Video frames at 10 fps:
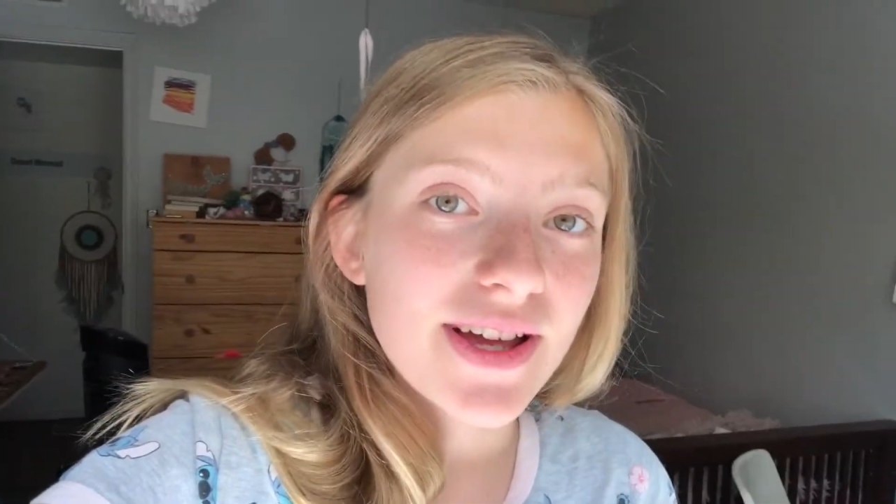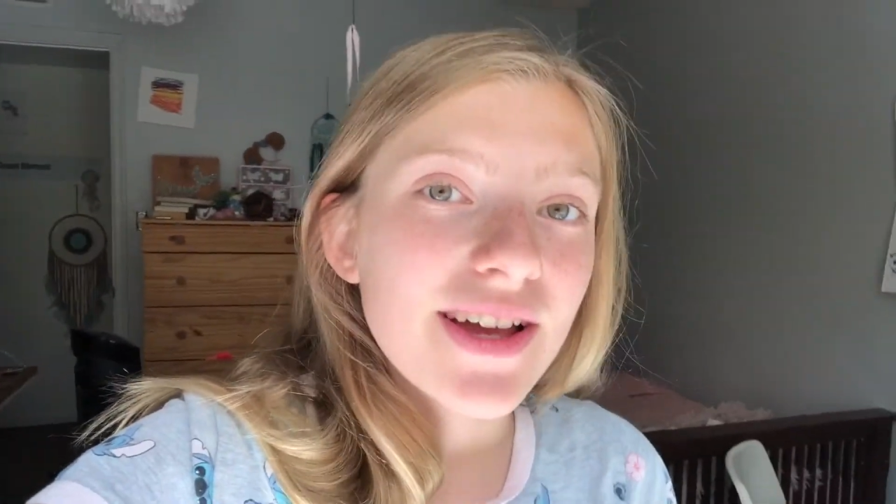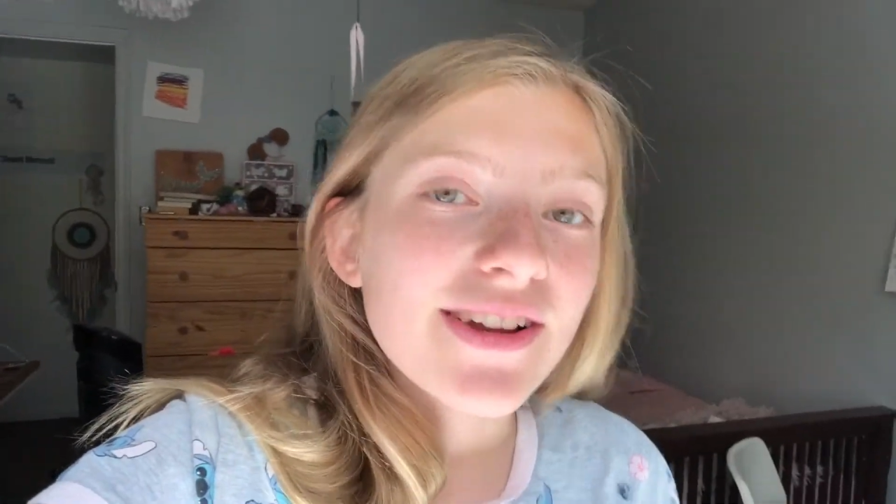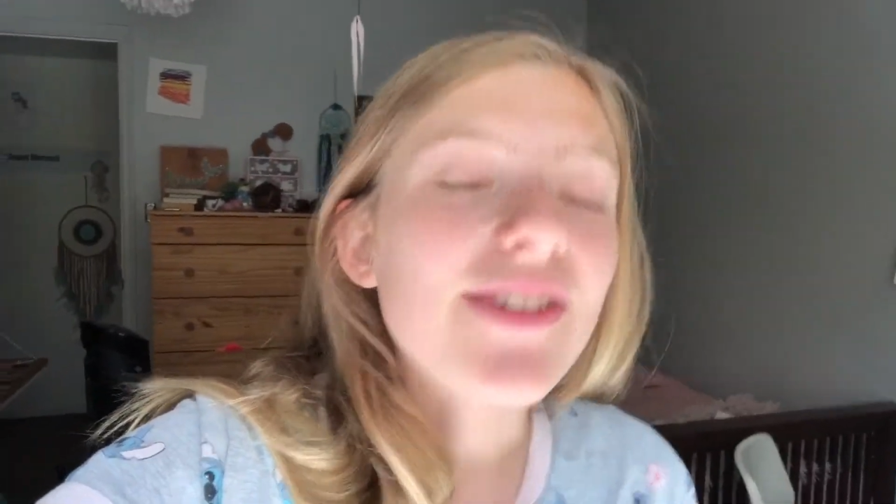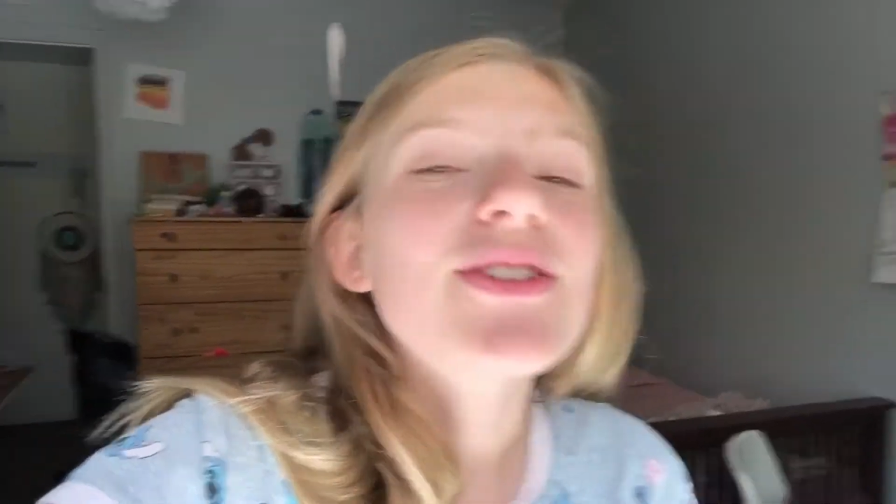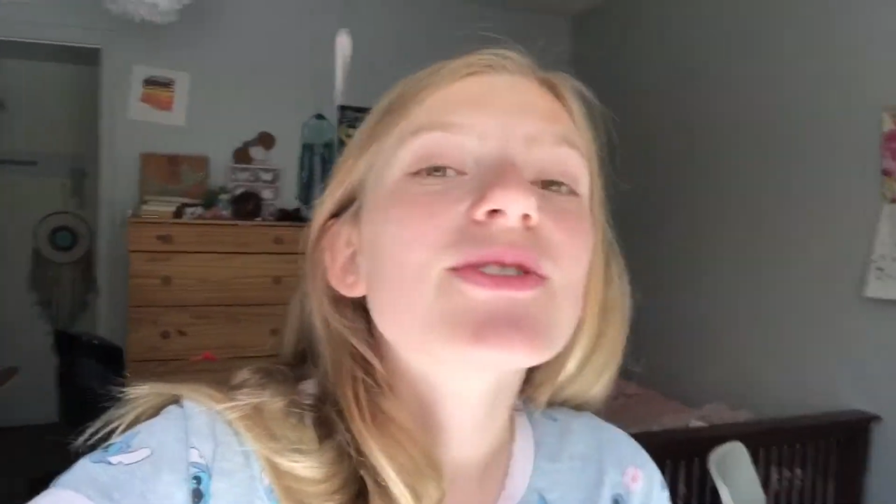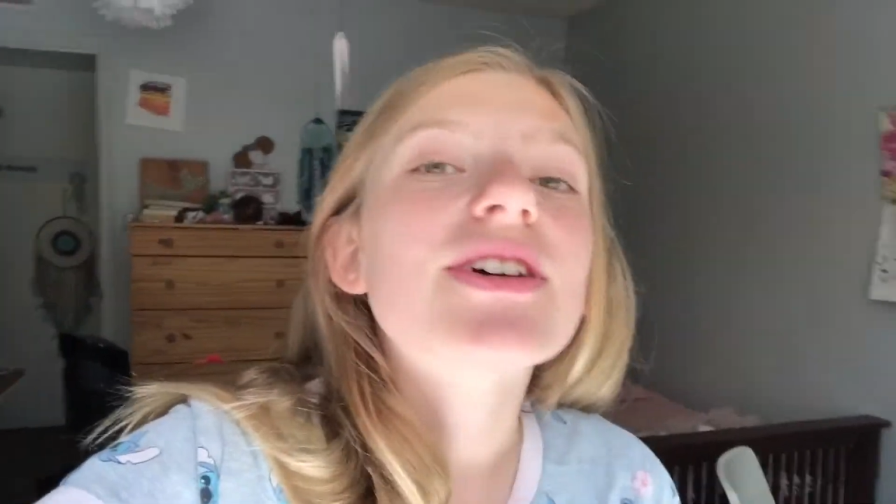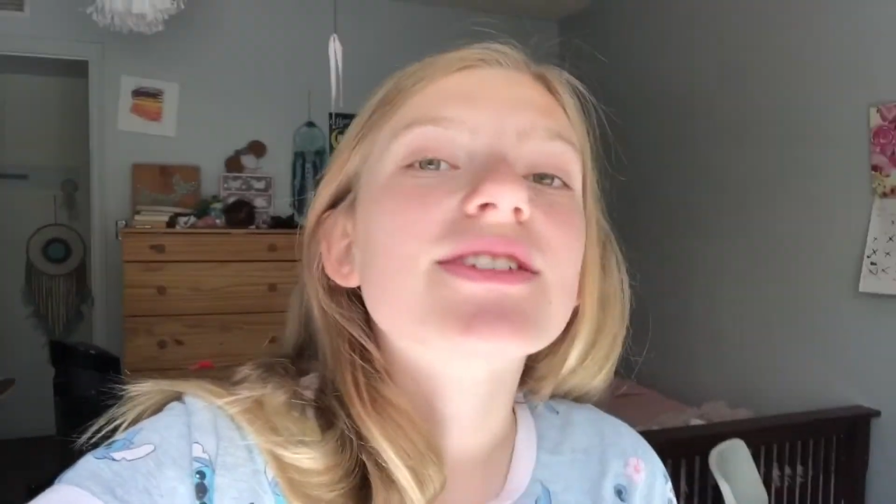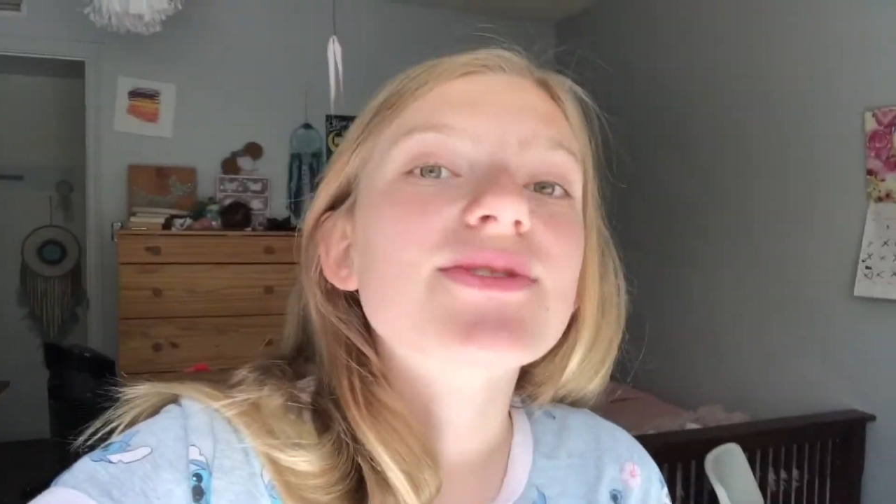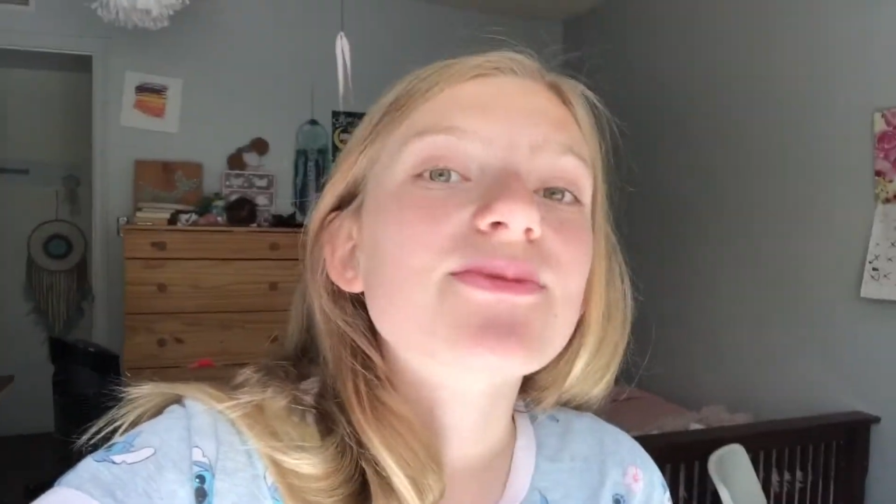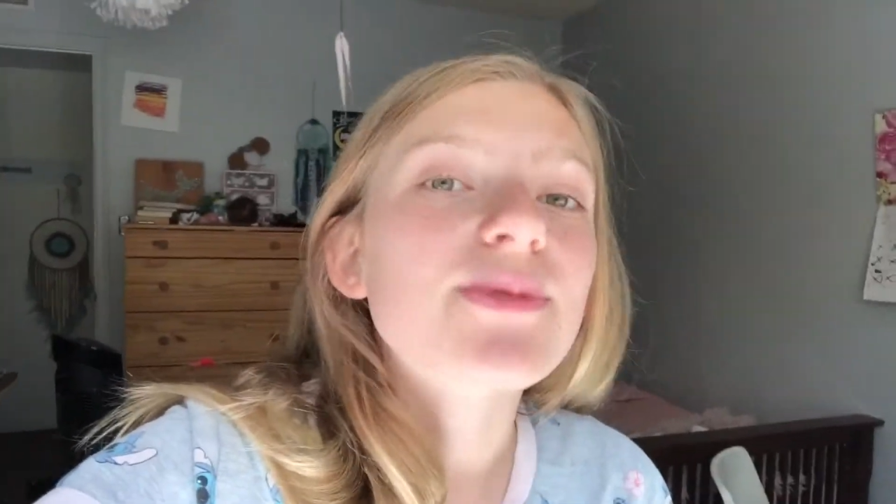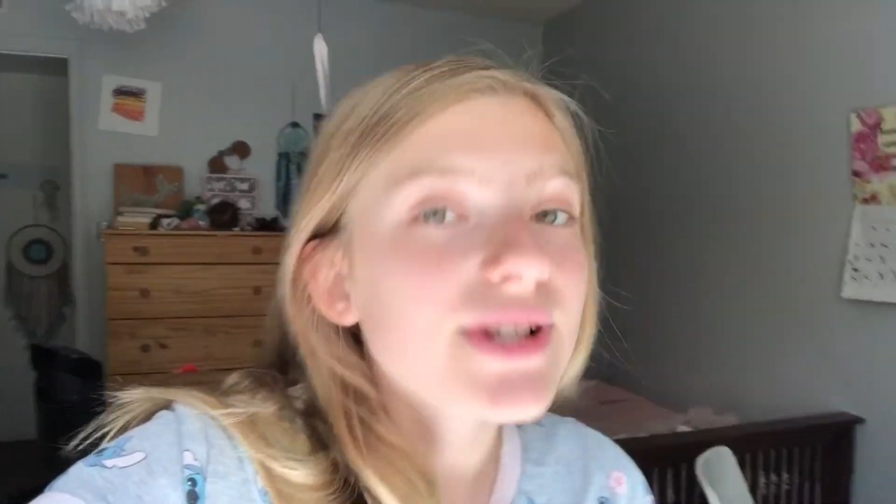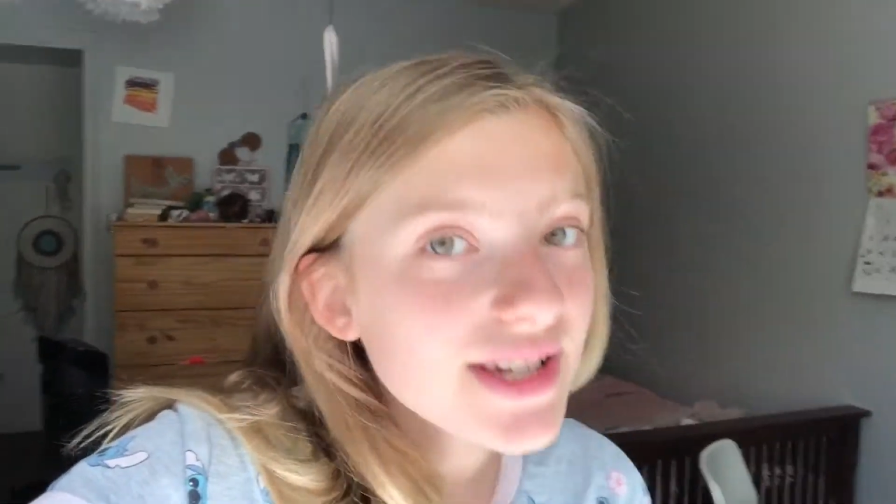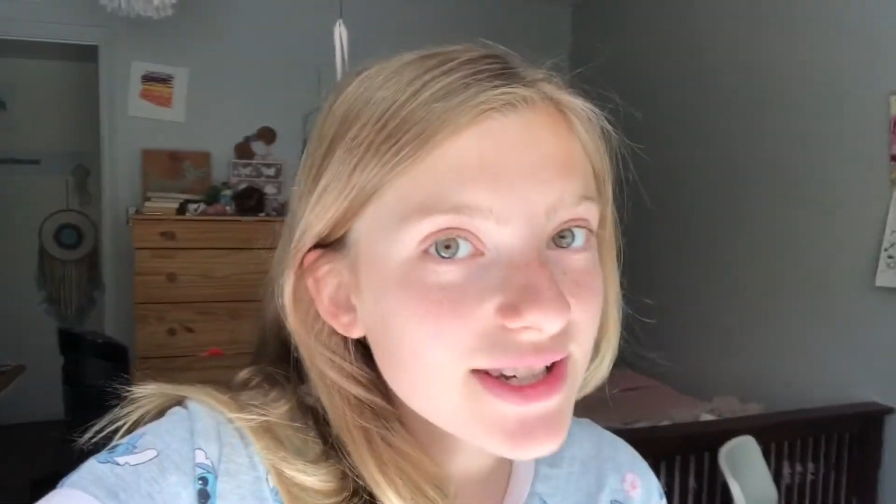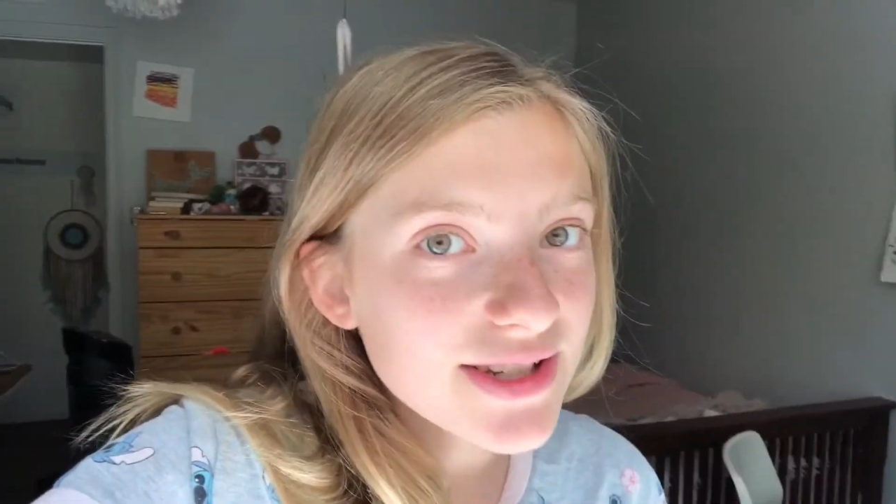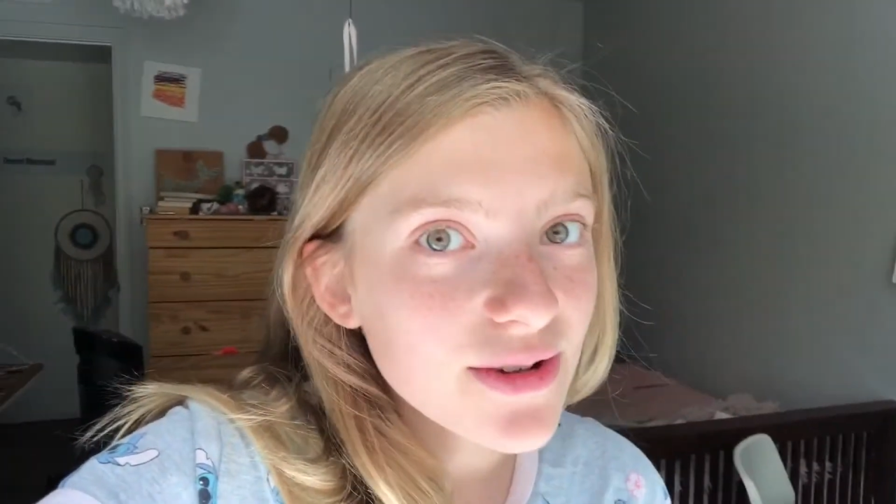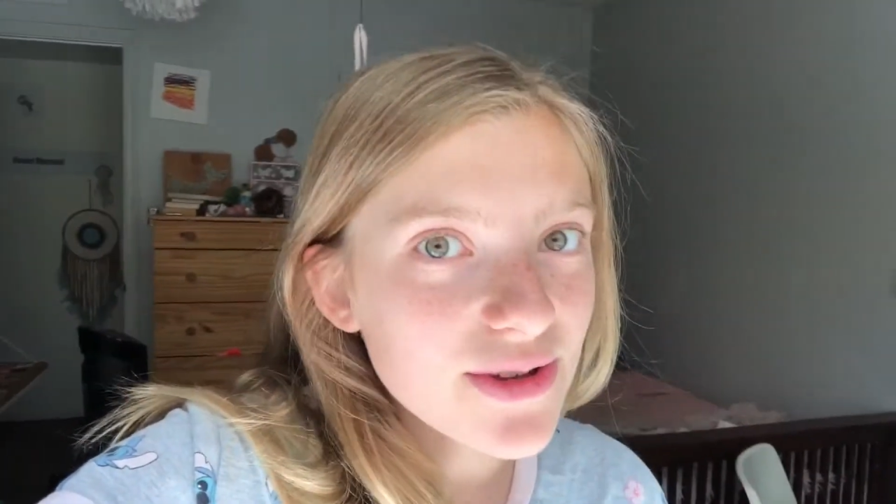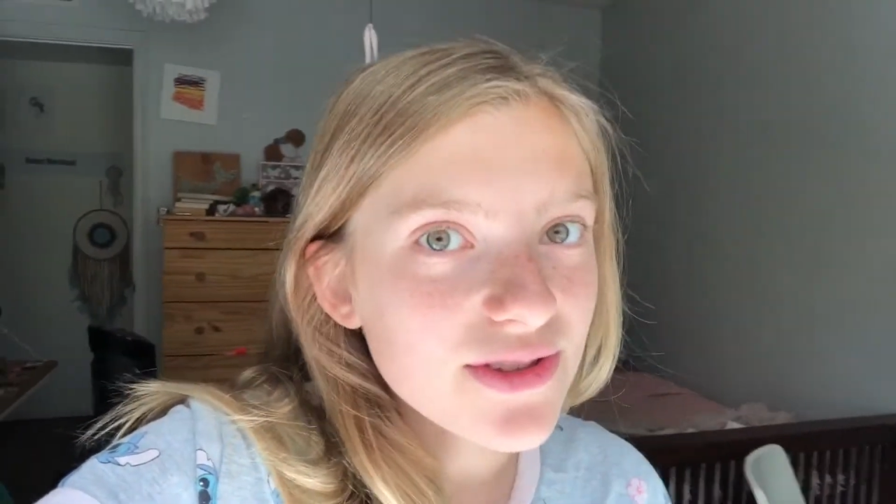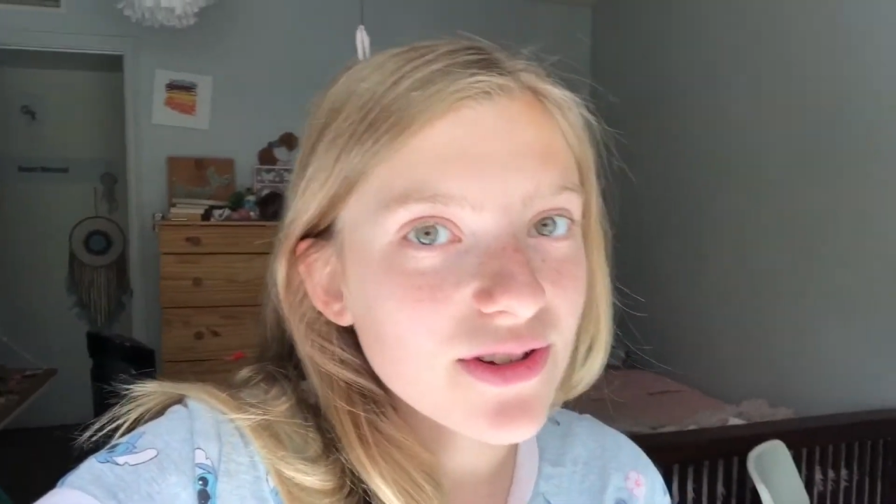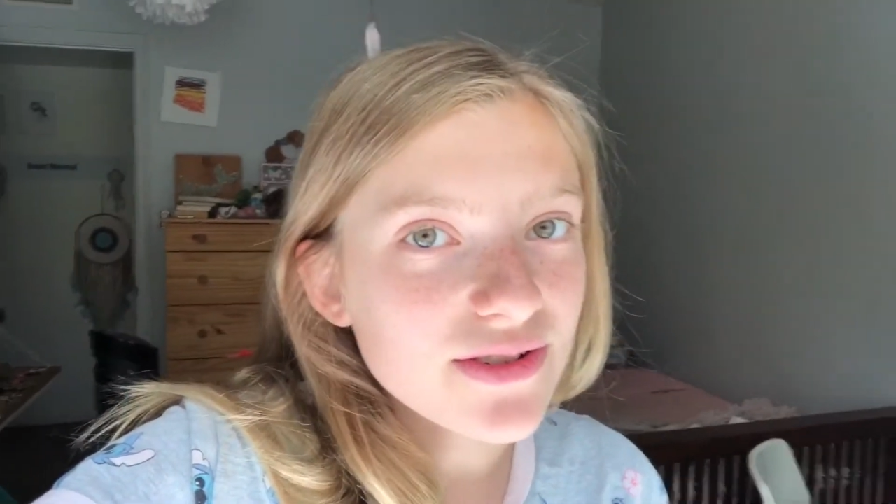And to do this, we're going to need to go to the
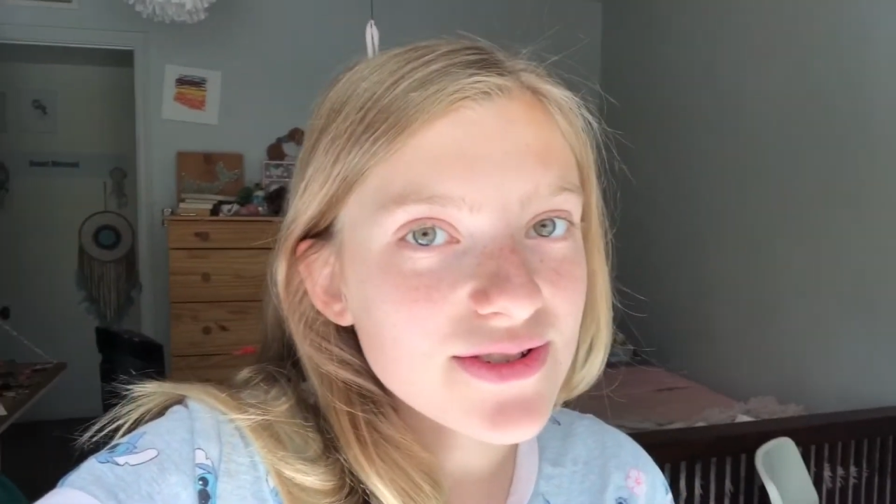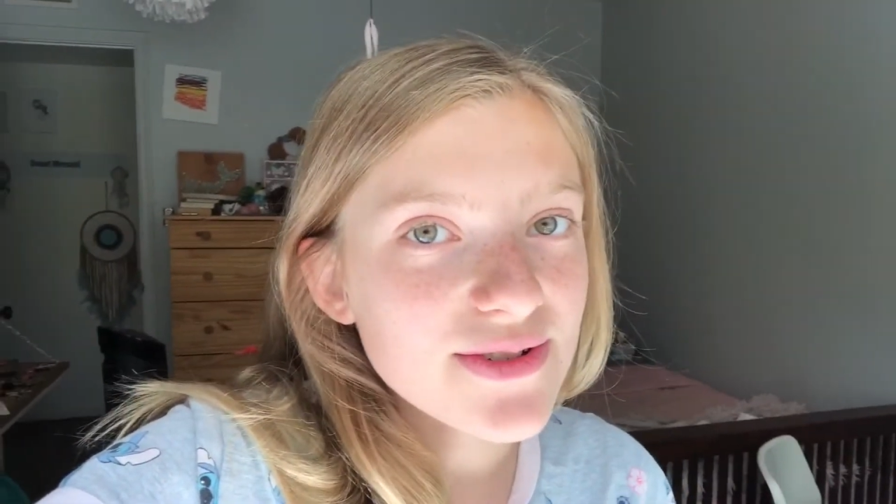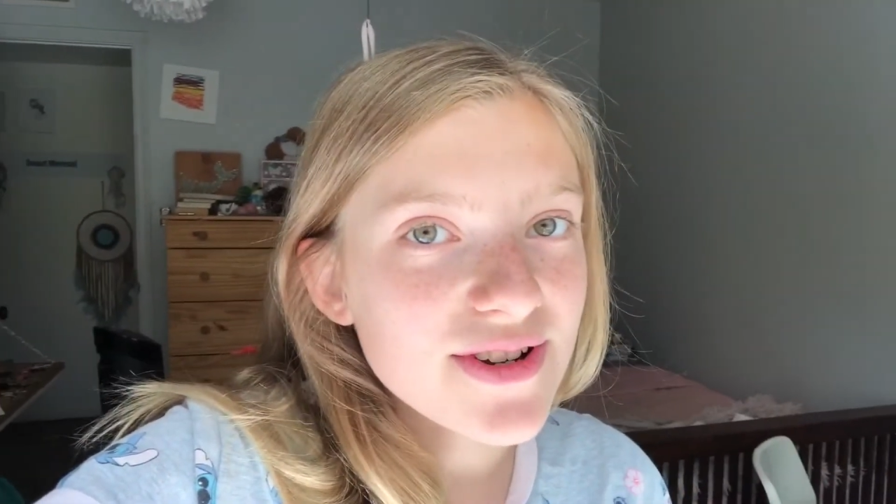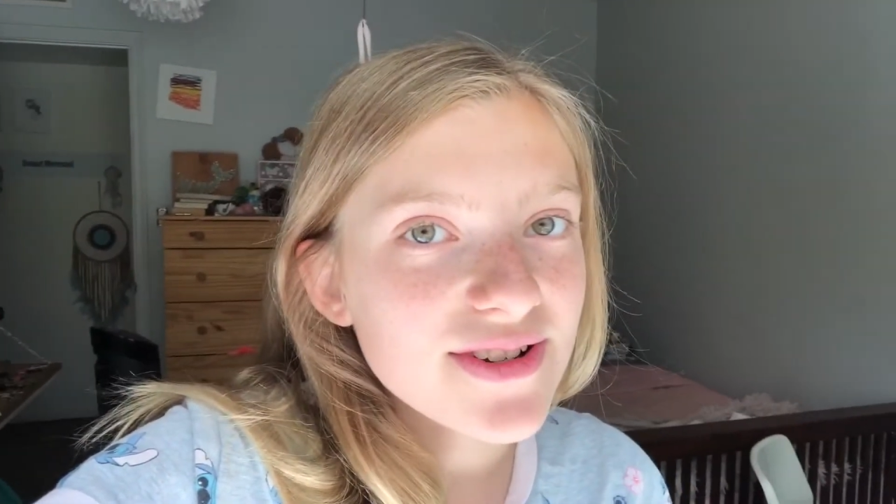dollar store.